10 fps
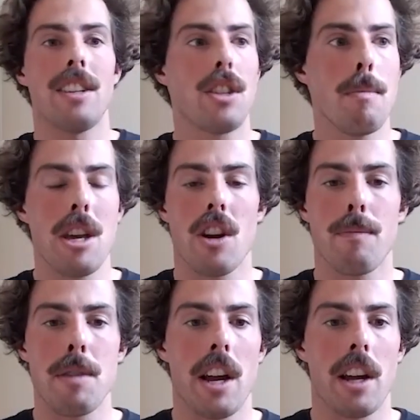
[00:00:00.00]
as the mayor
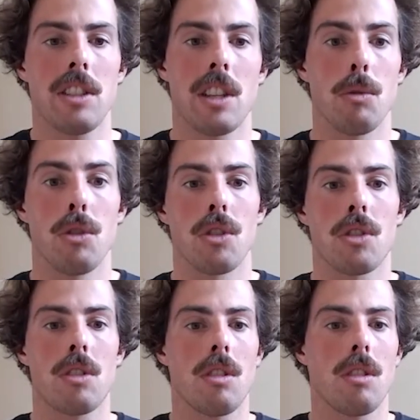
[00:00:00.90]
of Biarritz, I would
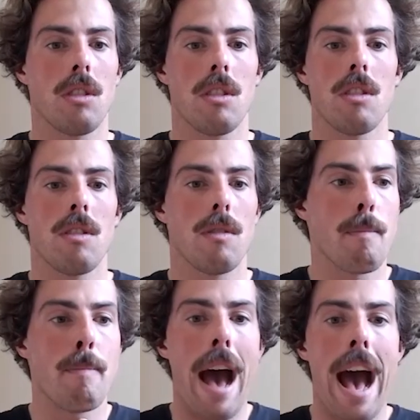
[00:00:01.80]
just
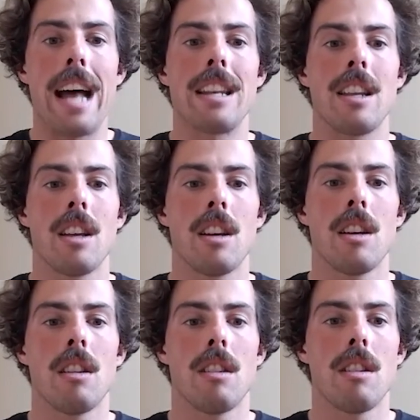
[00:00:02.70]
ban
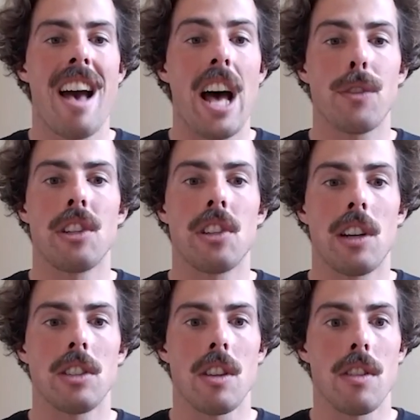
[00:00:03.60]

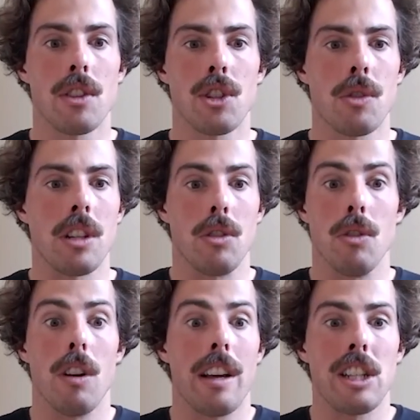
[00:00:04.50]
advertising in the street,
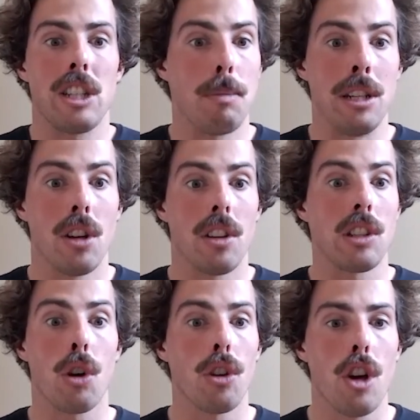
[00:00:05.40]
you know, like it's been done
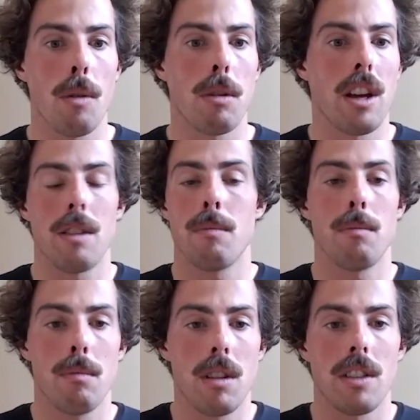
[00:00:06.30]
in Grenoble
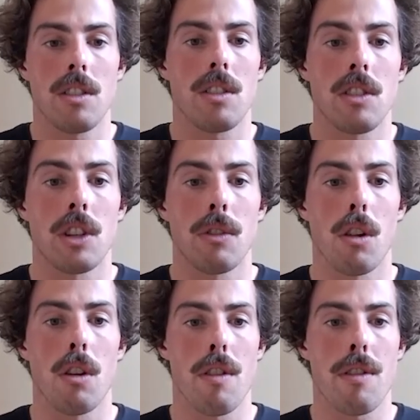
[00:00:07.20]
and, and, and
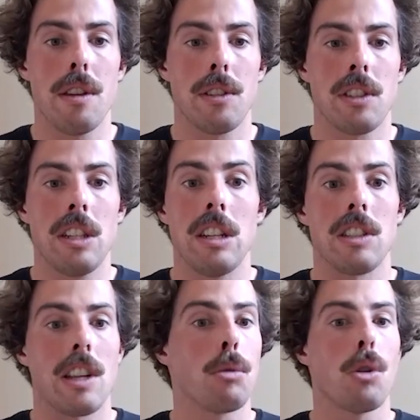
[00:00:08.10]
several other
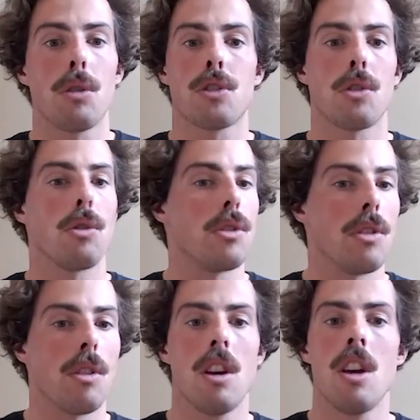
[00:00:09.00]
cities. I would also, you
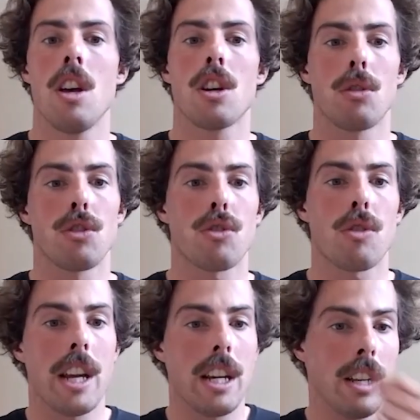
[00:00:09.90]
know,
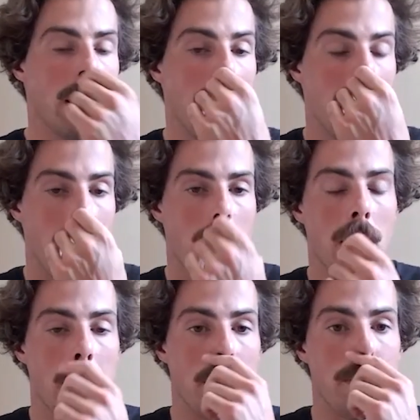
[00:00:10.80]
constrain
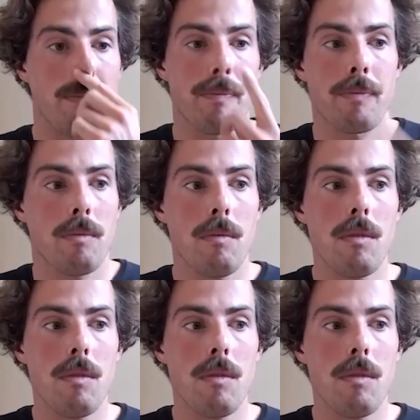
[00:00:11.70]
um,